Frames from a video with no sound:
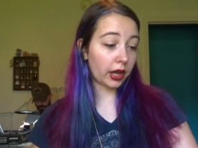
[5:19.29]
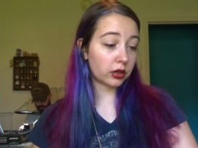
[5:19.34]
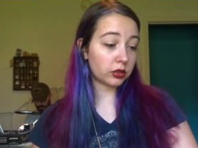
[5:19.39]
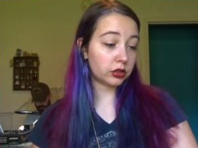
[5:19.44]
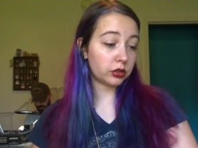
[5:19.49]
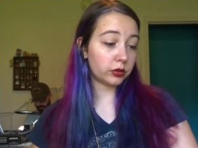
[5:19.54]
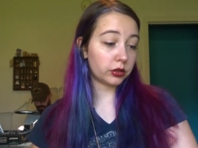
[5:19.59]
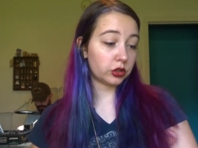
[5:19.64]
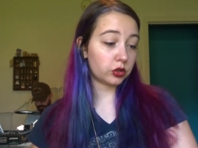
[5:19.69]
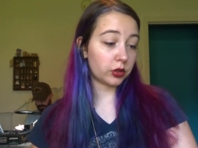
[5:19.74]
how
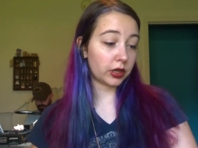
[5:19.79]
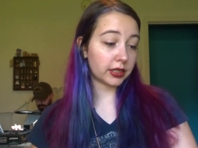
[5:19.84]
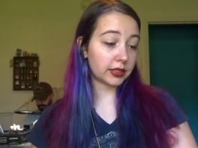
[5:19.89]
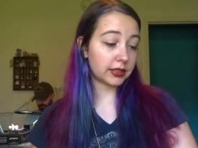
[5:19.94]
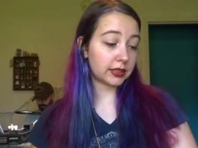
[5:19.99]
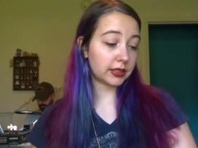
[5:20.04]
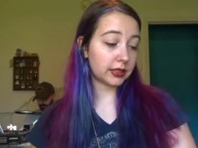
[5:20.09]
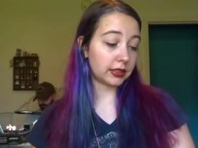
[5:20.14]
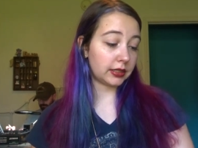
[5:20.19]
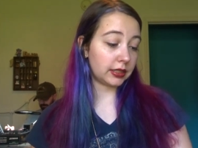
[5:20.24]
to
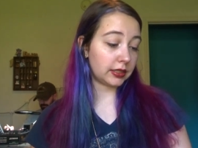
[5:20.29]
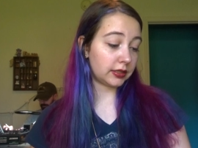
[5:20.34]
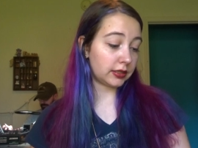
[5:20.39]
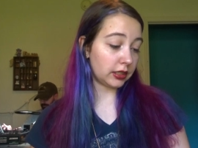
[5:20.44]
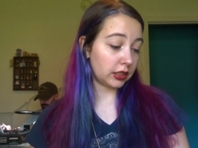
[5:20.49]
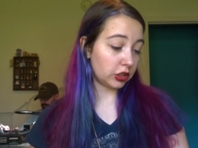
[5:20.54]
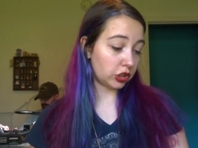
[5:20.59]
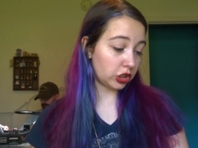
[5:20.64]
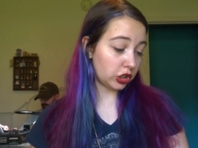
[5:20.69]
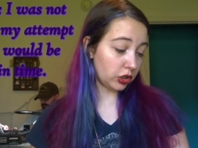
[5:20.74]
address this
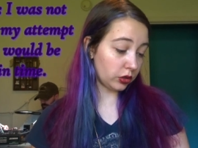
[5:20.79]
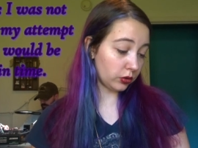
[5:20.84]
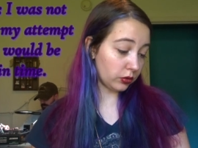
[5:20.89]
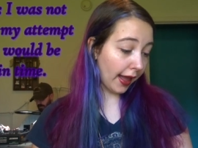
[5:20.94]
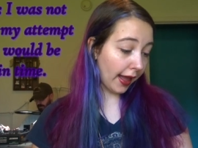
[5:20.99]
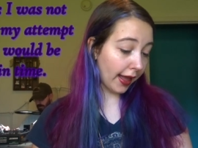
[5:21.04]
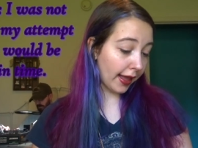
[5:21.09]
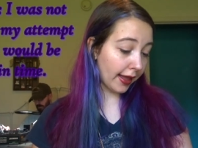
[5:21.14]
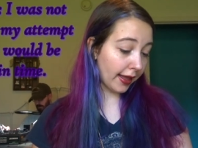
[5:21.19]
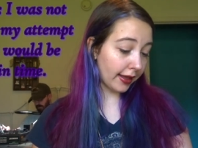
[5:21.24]
issue
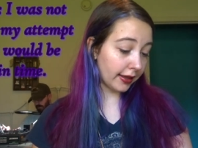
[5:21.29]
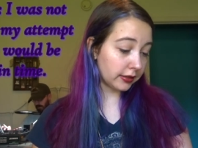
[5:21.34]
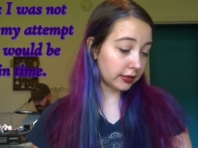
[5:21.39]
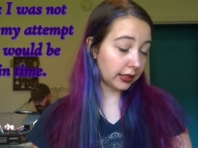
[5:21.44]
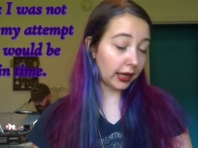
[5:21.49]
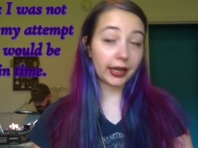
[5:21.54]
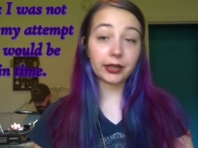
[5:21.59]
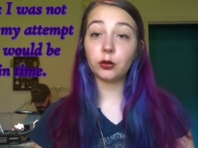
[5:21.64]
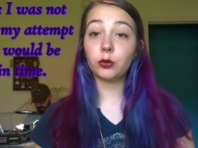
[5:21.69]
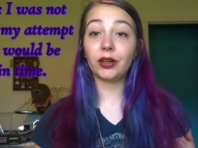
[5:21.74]

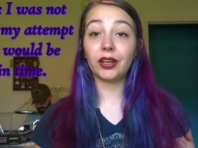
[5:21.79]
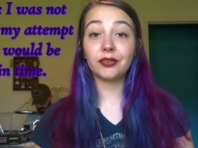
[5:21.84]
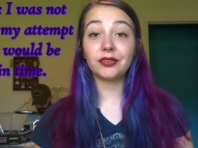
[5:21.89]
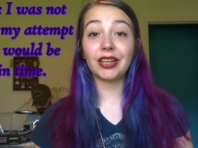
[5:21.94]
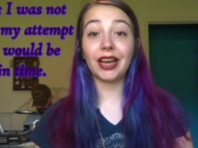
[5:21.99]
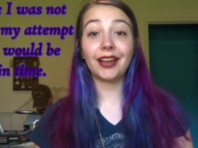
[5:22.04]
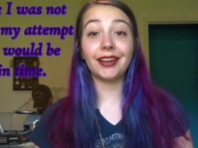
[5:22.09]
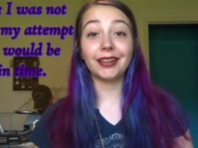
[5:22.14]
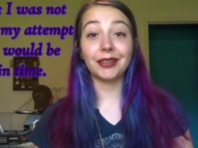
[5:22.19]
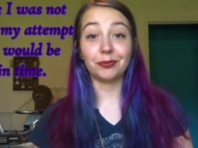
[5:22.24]
and I don't have
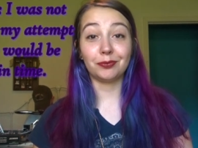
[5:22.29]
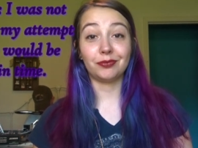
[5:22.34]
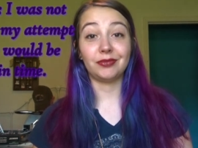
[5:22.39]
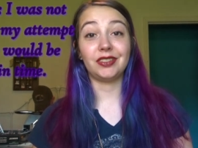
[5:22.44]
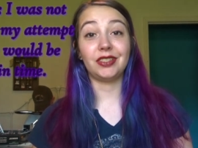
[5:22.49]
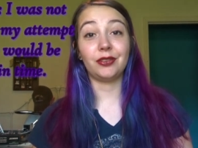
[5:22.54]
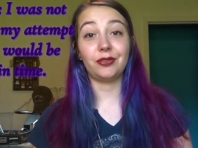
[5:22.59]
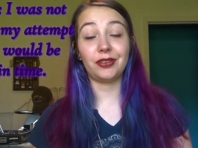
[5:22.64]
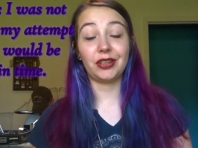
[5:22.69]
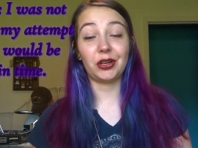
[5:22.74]
time
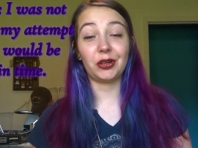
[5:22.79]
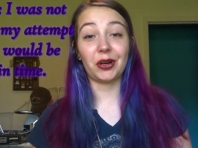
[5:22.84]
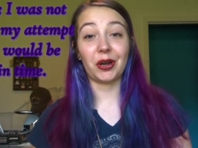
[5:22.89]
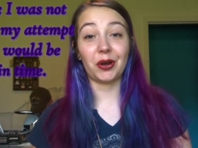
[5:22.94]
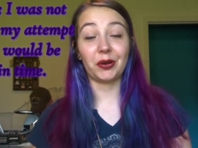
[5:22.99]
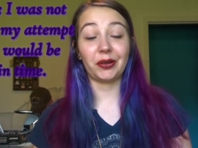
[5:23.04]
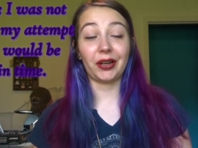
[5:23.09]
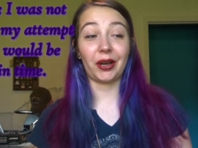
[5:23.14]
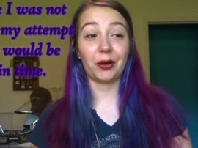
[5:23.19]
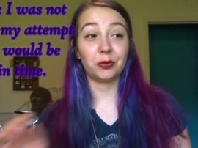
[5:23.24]
to figure
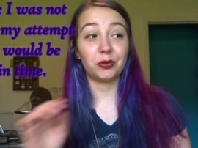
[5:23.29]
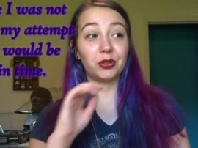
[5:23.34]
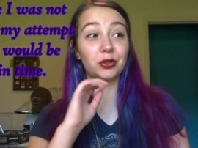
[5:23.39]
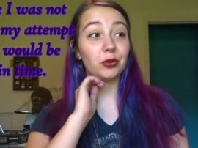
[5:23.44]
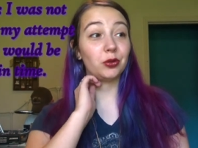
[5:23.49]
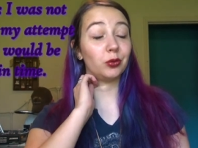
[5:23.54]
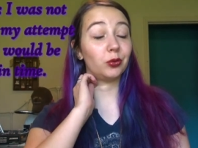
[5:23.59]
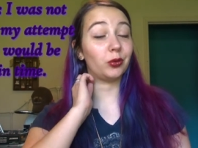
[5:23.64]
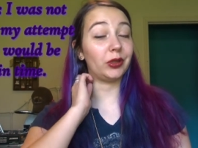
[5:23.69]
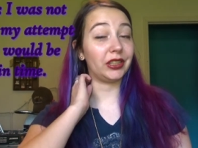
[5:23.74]
out how
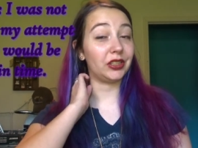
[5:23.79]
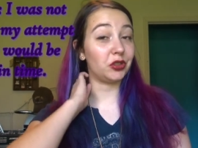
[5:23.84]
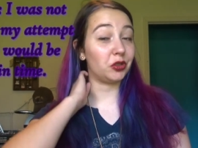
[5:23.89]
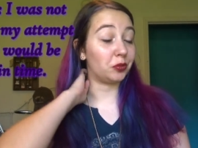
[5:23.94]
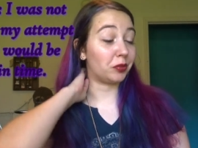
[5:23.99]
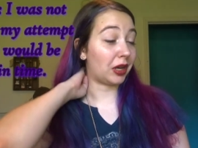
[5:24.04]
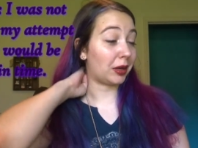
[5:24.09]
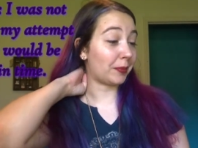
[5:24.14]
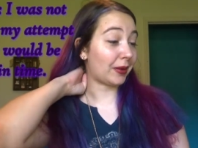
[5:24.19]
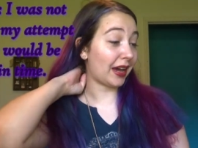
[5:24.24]
to redo
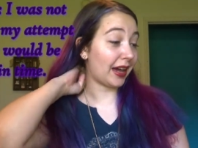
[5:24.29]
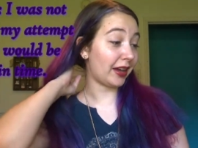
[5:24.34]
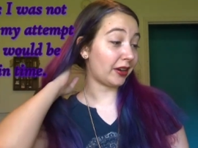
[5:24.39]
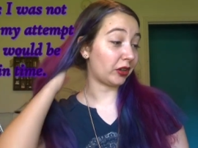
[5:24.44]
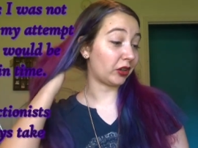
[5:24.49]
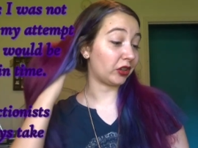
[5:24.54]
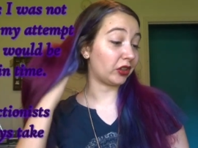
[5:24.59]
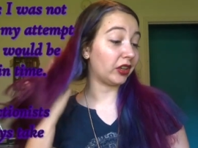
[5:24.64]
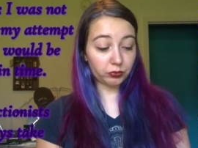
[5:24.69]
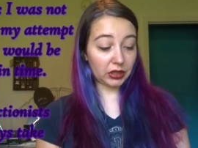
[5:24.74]
my
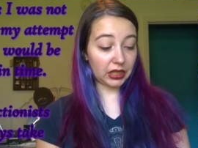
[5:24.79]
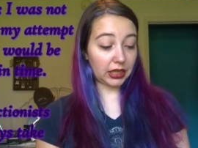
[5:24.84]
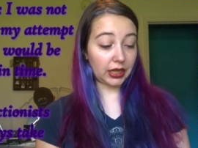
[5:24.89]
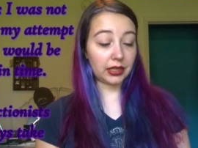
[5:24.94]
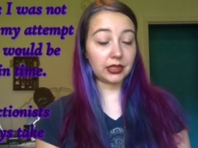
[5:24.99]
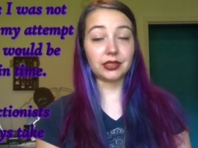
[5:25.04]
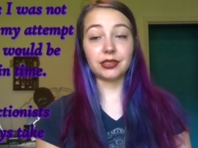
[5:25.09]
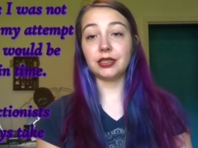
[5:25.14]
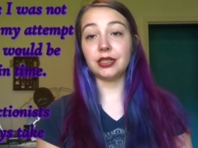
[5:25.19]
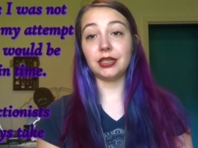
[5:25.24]
pattern
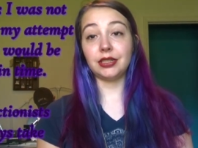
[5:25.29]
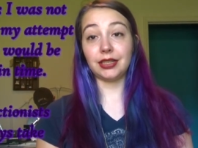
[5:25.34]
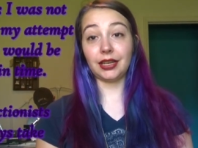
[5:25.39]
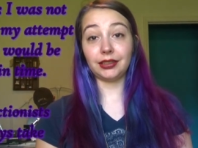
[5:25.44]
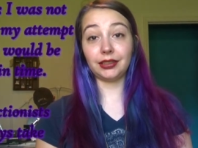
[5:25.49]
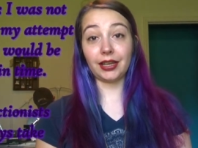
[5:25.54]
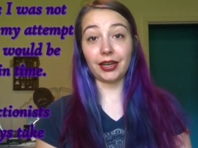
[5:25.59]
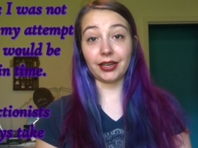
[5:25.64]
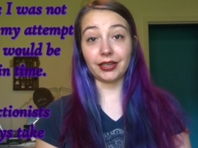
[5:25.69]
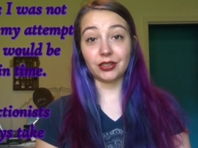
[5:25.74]
because the
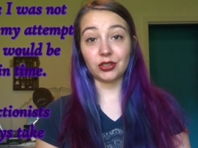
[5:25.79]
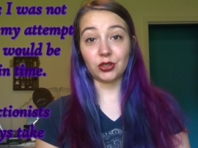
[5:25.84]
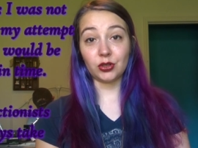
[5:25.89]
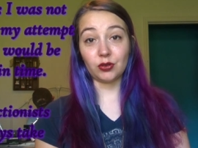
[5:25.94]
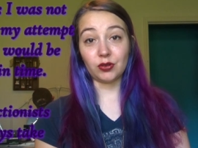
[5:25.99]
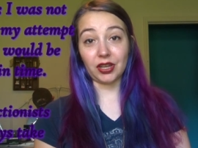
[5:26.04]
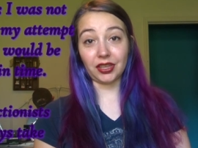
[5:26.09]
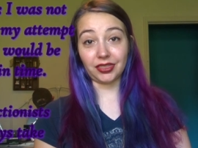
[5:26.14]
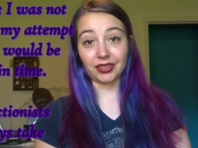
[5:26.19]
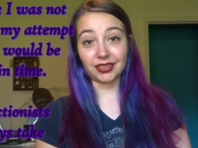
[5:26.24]
deadline
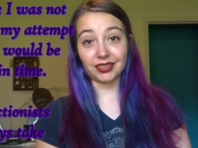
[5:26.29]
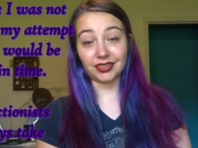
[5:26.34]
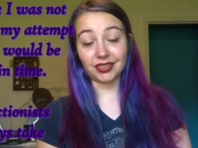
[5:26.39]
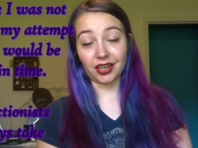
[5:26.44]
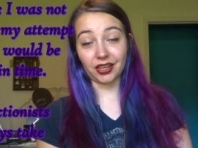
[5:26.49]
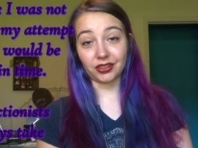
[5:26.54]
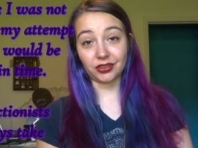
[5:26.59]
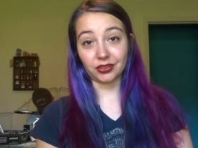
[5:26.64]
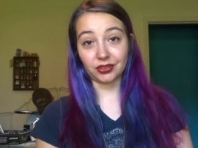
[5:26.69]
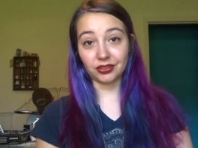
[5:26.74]
to get this
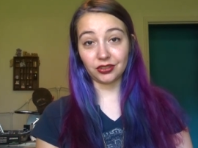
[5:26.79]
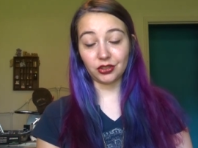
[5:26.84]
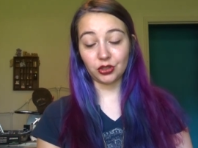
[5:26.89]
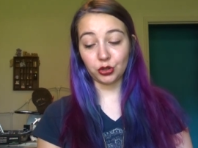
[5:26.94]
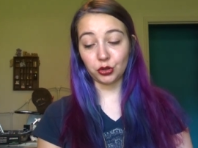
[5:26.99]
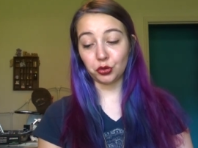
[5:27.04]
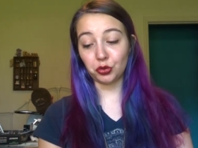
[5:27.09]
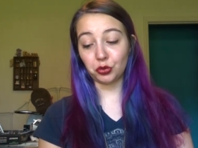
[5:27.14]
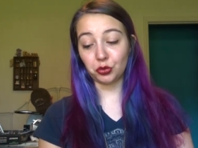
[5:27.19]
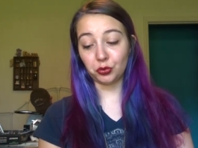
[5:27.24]
done
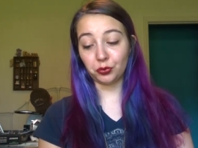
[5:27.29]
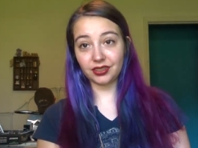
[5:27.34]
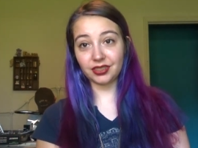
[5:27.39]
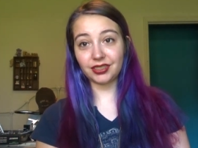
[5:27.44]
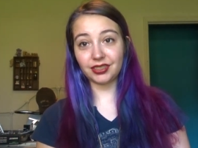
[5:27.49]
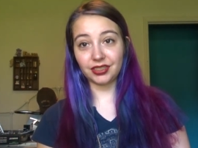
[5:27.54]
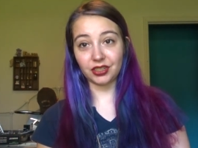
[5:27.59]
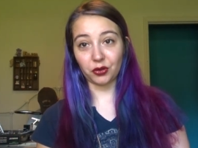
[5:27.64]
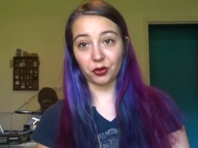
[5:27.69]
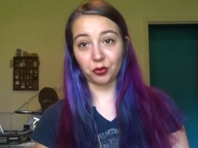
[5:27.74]
to
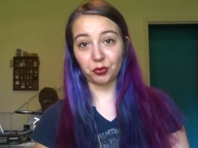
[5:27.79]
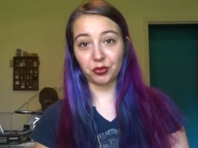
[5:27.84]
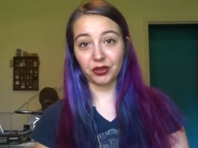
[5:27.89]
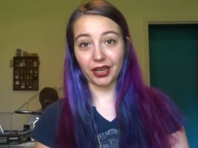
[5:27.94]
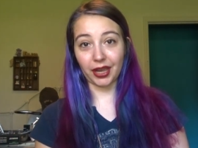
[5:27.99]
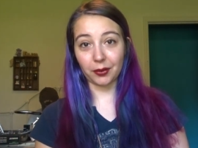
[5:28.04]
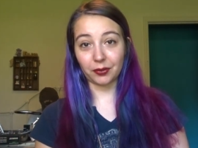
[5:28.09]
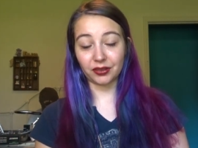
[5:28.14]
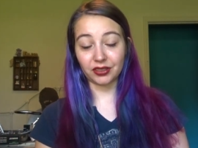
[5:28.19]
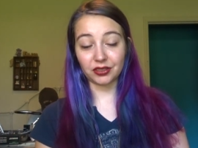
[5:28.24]
still
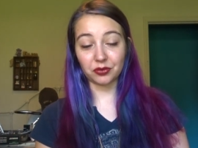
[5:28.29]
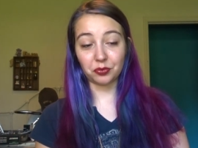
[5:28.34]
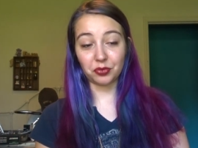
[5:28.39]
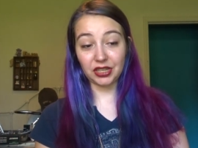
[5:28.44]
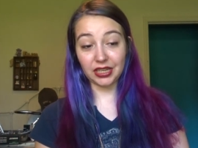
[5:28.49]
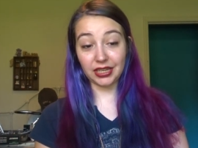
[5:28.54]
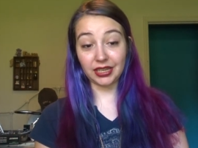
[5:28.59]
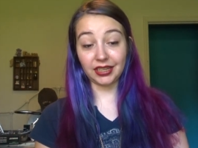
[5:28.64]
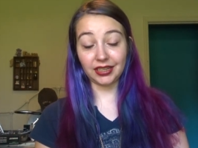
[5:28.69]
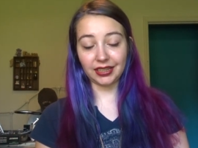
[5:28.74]
be able to
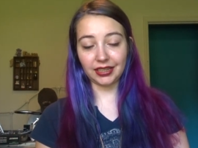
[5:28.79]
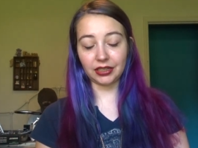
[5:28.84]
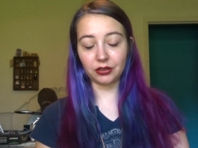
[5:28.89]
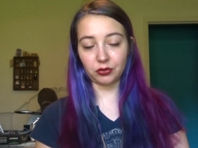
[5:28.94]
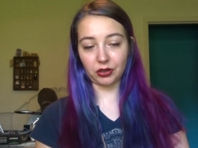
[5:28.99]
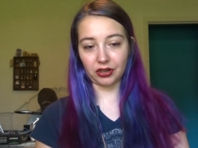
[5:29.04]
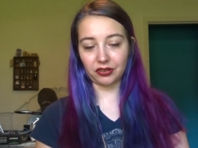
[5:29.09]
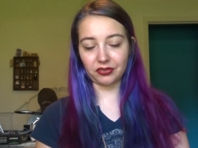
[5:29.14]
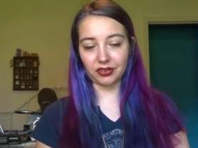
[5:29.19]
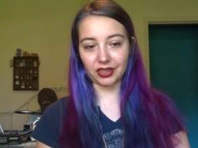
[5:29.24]
be in
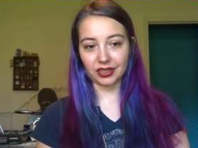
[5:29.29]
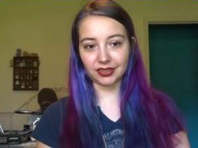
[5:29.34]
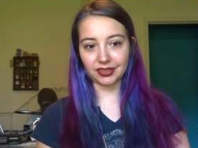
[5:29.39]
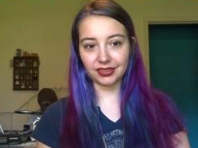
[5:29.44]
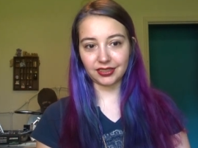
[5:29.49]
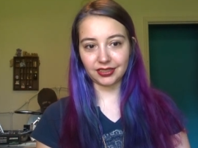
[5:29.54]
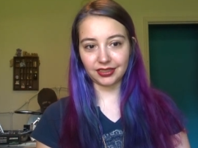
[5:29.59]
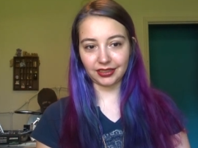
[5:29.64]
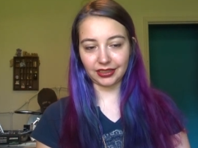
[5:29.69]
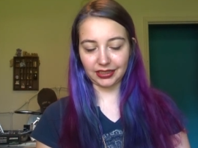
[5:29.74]

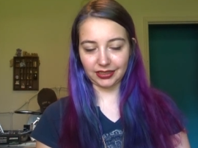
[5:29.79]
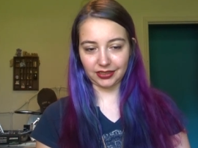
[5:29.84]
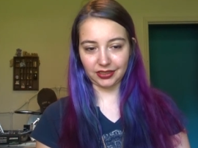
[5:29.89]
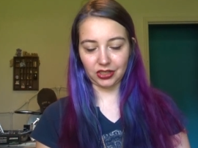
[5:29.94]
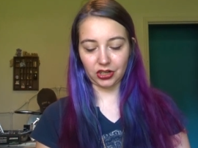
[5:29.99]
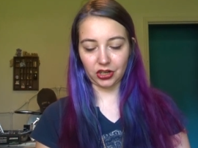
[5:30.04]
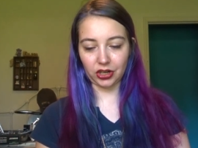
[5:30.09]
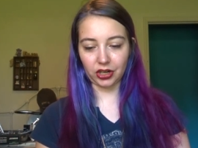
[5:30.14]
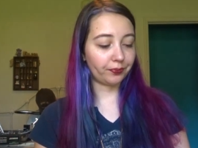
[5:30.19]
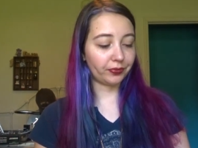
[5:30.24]
Renfest this
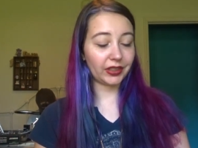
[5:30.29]
year